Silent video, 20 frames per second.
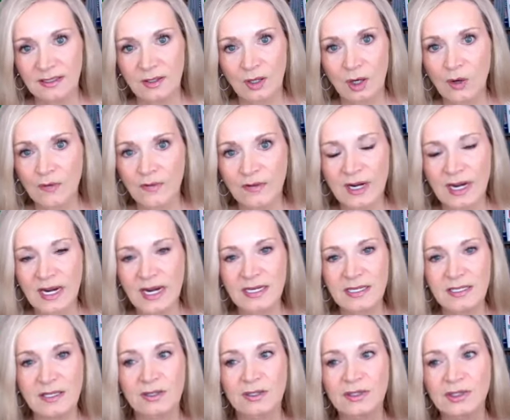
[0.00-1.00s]
over eight
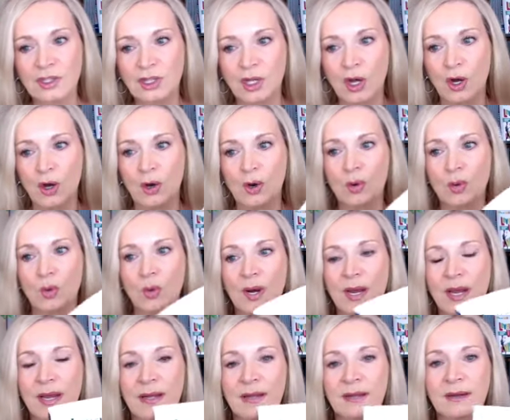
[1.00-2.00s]
years ago
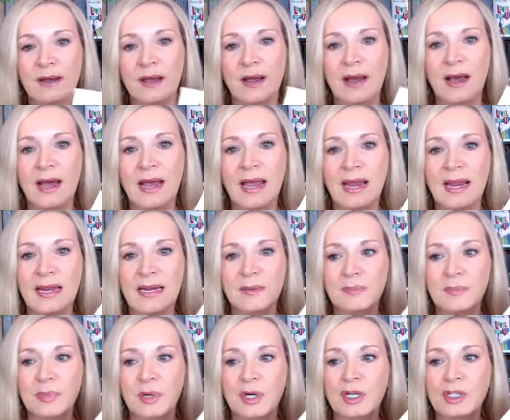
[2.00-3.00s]
when
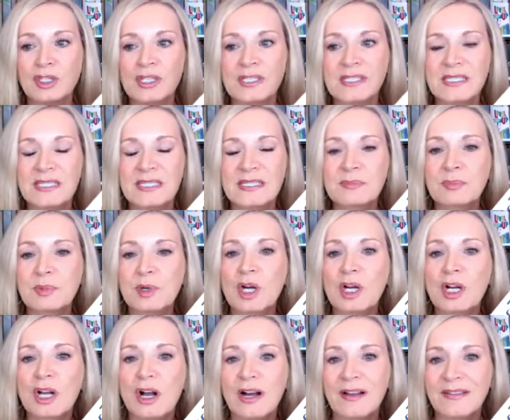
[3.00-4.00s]
I purchased this
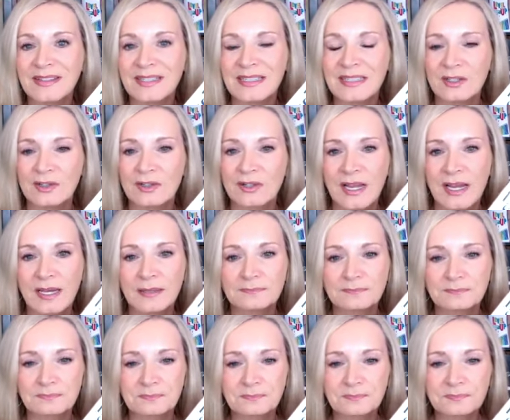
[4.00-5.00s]
book on the internet.
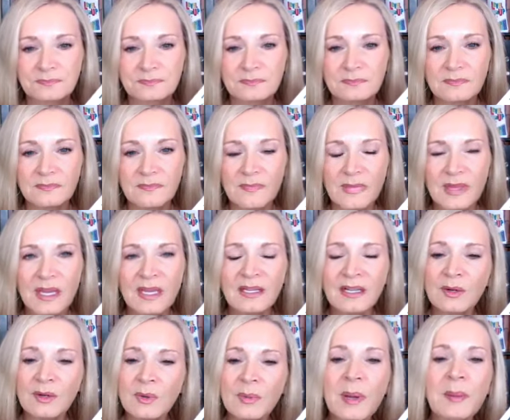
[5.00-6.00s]
And
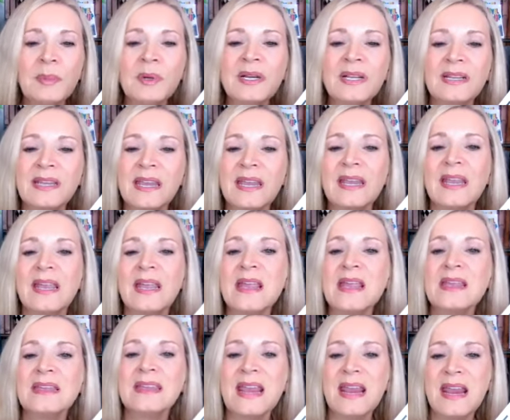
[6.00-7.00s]
I remembered it
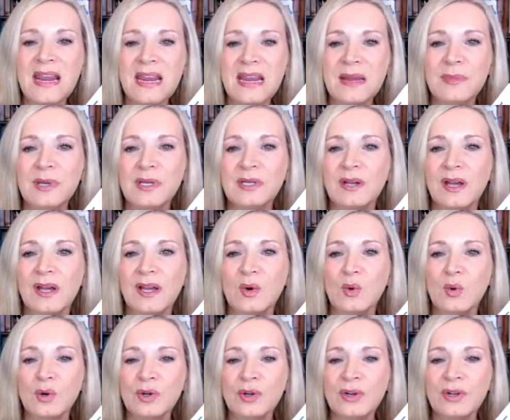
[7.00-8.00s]
came, it, I
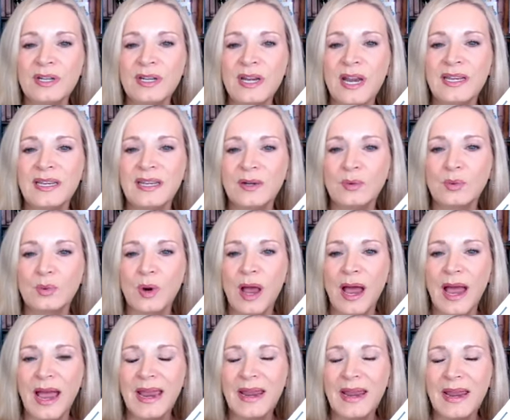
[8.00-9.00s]
ordered it and it
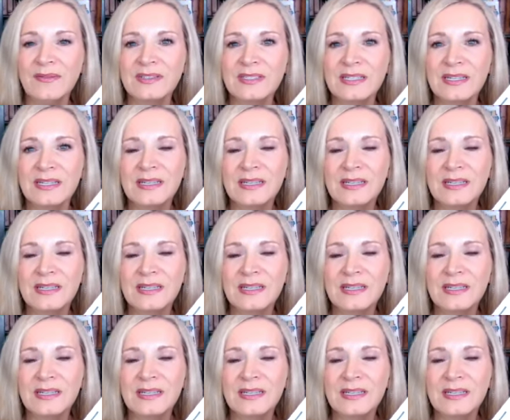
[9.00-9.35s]
arrived.